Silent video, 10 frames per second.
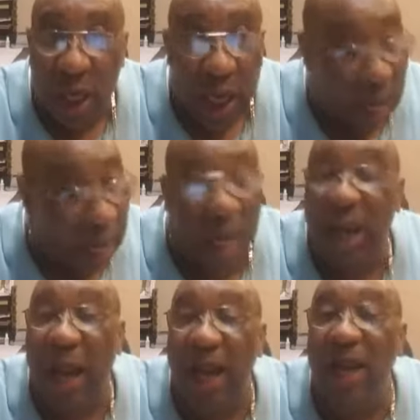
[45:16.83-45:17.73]
and,
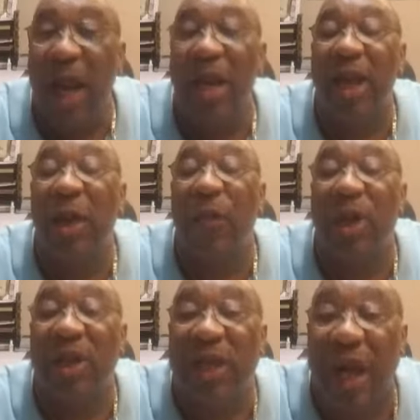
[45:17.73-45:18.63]
and, and they were to
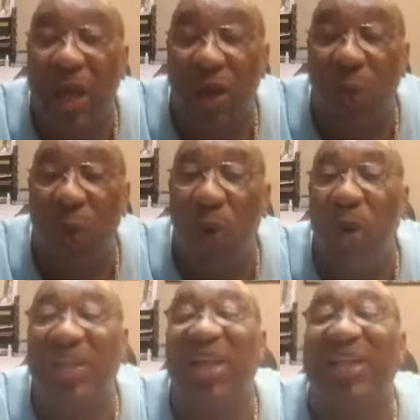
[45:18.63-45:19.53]
take the
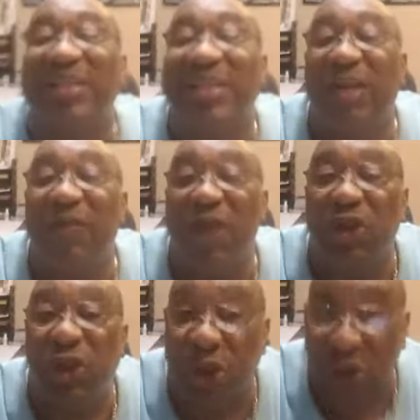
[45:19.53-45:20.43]
word to the seven
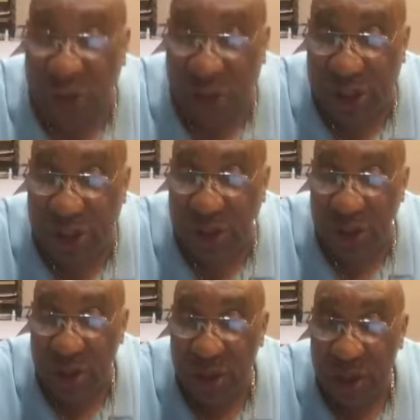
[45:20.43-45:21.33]
churches.
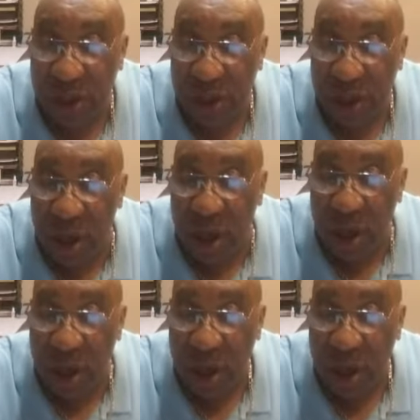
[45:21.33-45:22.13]
Huh?